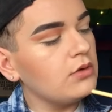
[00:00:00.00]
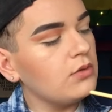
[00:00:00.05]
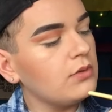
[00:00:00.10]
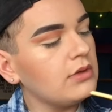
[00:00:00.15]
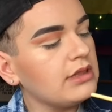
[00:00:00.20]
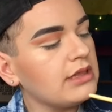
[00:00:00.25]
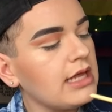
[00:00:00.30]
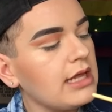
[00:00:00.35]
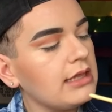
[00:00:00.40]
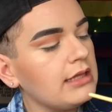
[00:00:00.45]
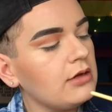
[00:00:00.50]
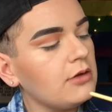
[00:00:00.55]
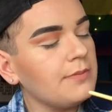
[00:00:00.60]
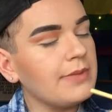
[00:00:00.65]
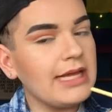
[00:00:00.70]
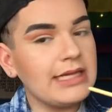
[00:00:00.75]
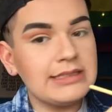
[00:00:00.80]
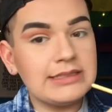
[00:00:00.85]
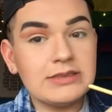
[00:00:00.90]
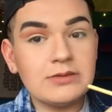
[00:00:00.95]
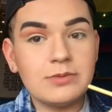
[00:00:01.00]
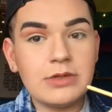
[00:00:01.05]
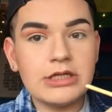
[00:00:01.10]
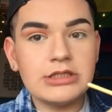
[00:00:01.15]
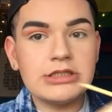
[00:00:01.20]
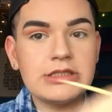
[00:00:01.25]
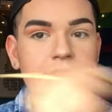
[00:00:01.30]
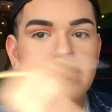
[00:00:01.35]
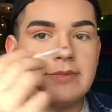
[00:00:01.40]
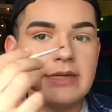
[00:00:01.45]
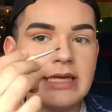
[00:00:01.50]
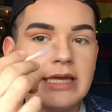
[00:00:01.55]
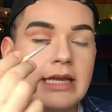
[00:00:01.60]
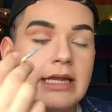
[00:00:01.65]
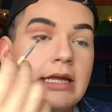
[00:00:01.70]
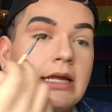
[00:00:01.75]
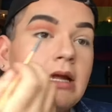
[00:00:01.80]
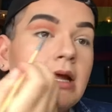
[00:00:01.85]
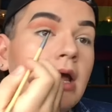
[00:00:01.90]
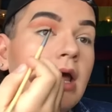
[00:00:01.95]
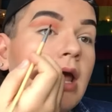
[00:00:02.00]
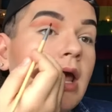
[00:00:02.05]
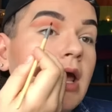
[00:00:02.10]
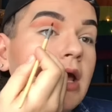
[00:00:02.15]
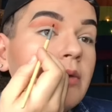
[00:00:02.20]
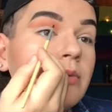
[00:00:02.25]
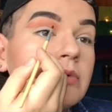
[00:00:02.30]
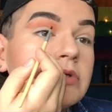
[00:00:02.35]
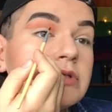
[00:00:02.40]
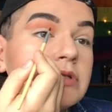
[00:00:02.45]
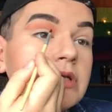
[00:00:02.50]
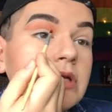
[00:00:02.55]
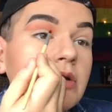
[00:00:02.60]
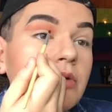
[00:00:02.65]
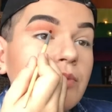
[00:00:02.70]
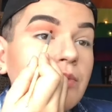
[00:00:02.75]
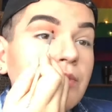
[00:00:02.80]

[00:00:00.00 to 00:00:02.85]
with that little pencil brush in the beginning, and we're just gonna